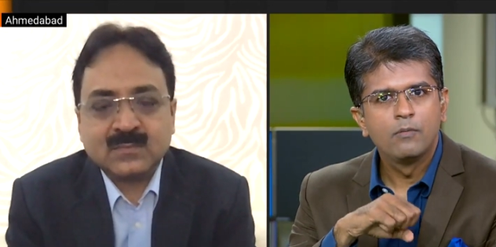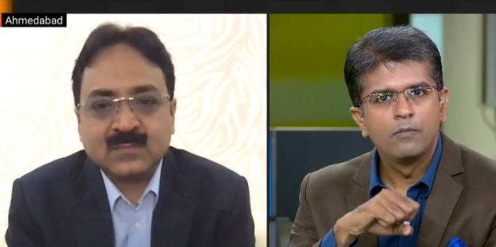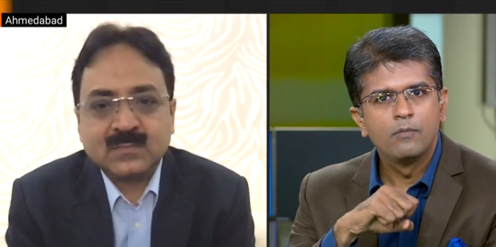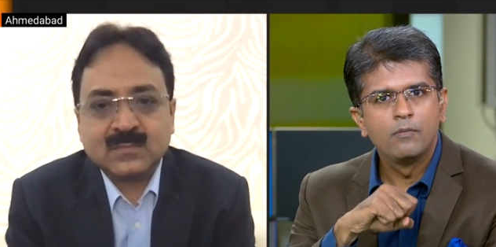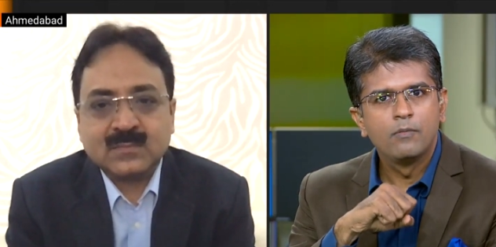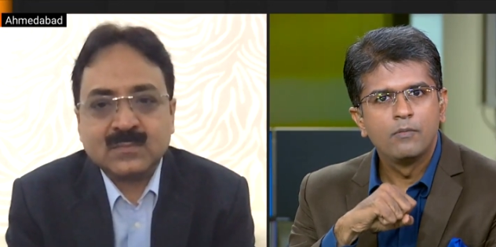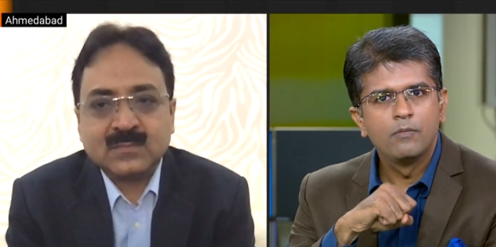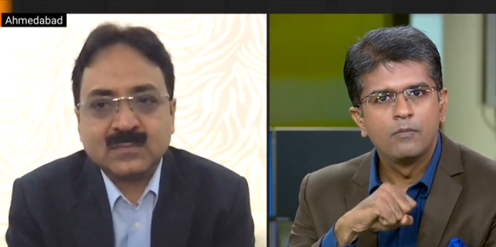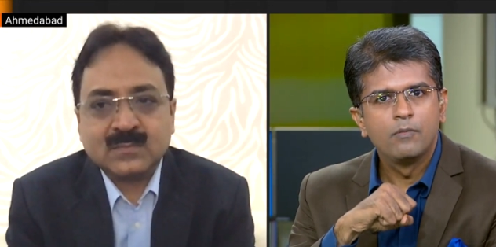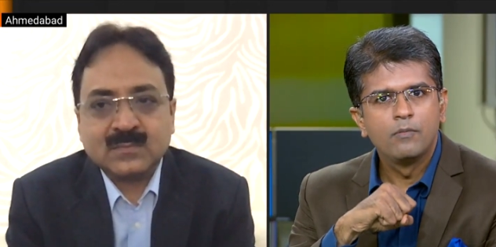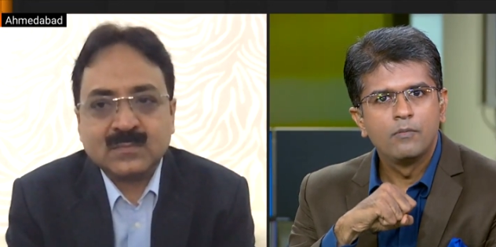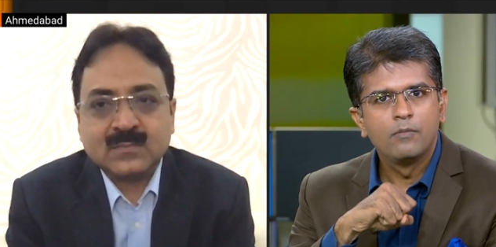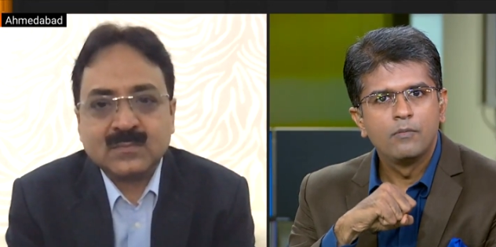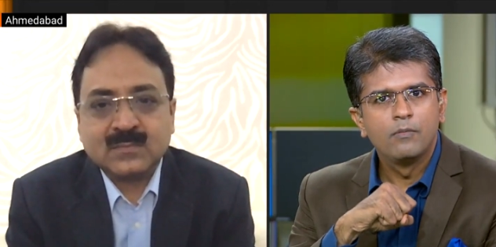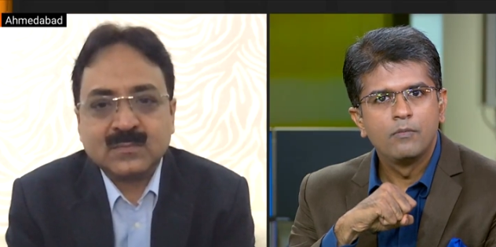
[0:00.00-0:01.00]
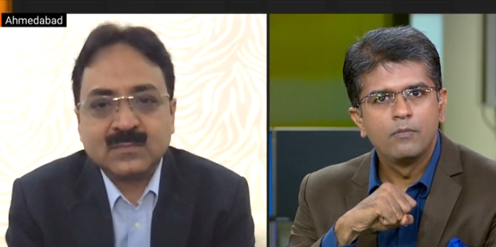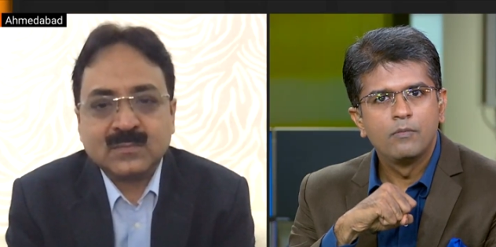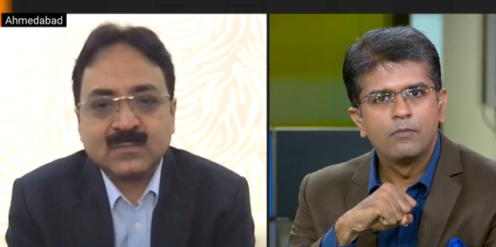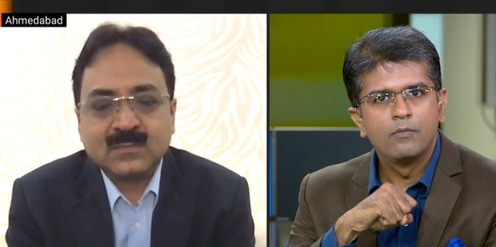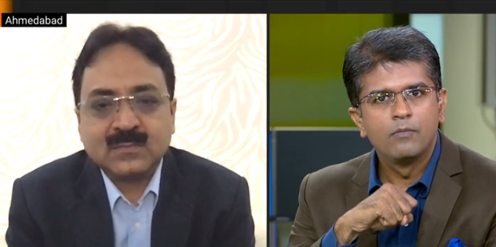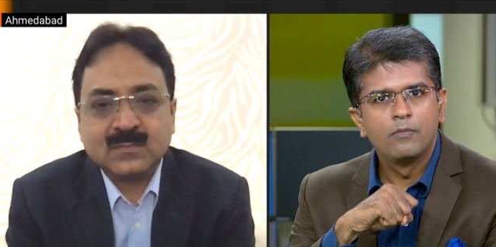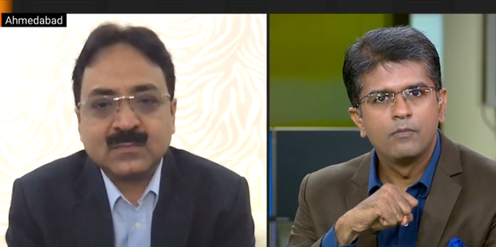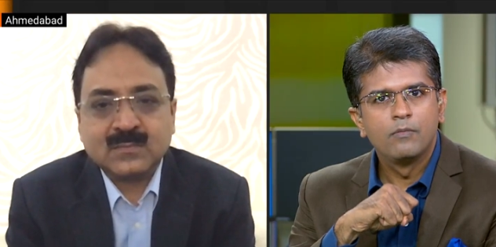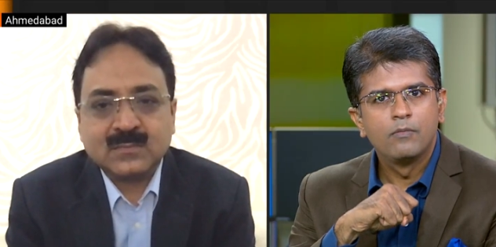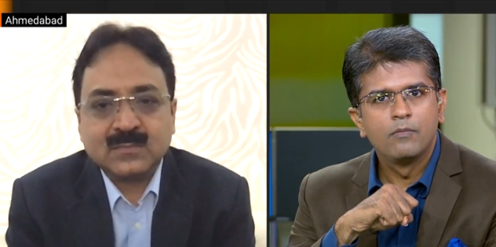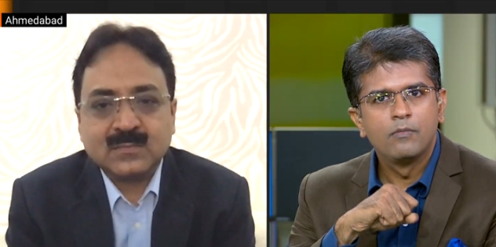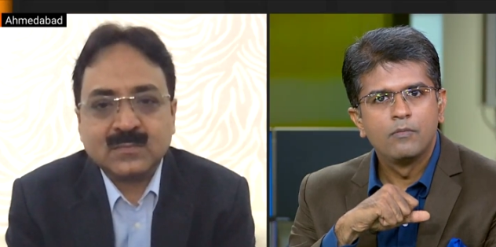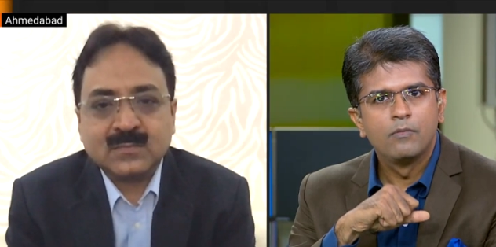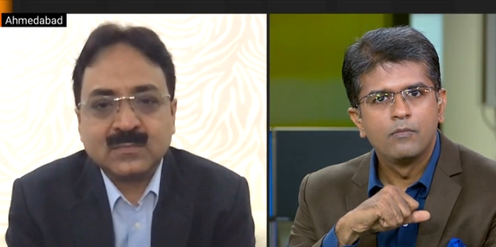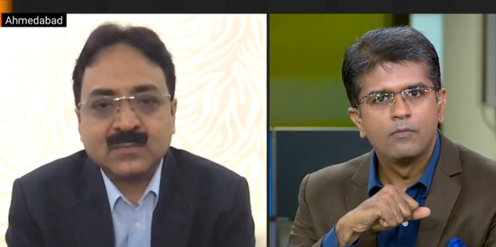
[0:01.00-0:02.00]

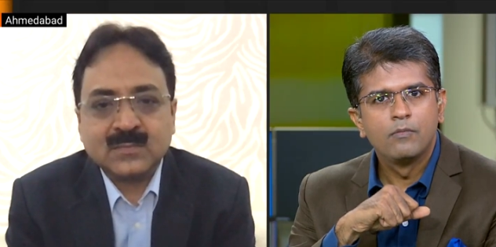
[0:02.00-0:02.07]
Nothing is said.